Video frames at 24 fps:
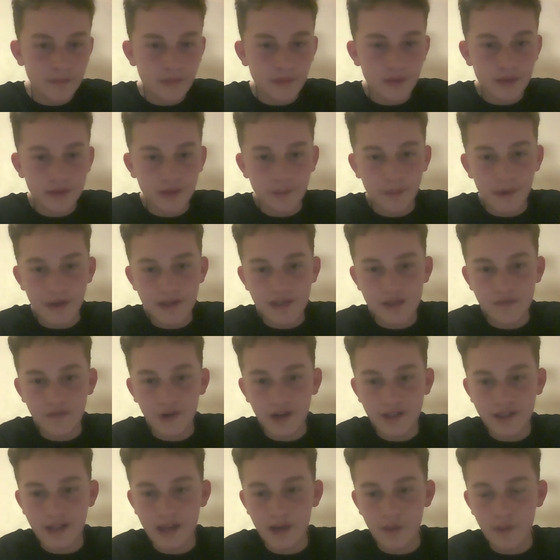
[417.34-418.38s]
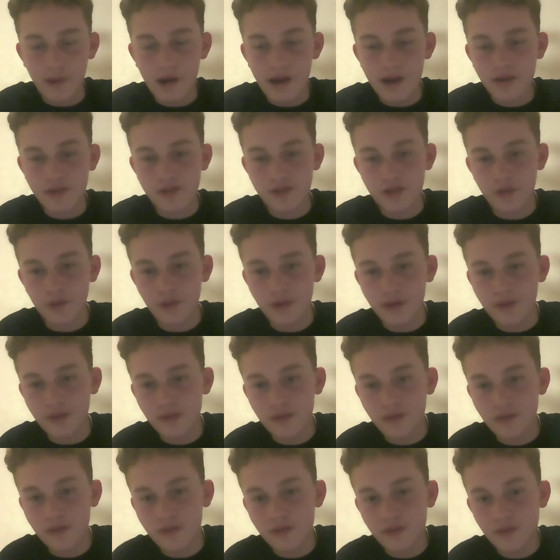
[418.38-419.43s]
It depends if I get around to it,
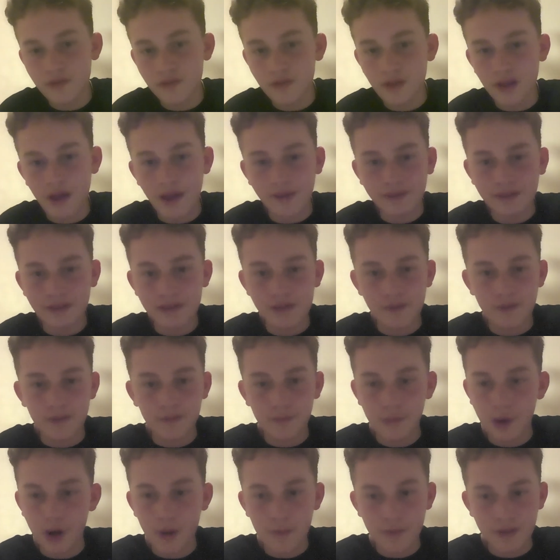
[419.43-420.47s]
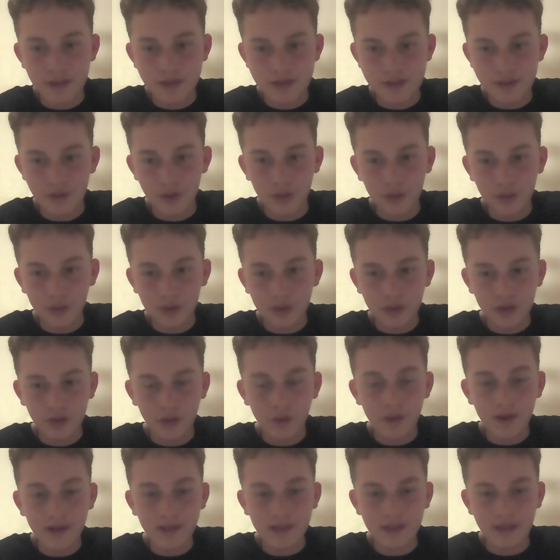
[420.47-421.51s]
and at the moment it's not looking
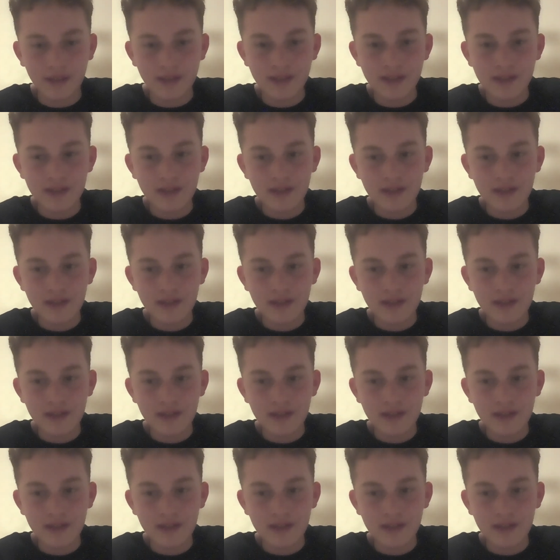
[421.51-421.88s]
likely.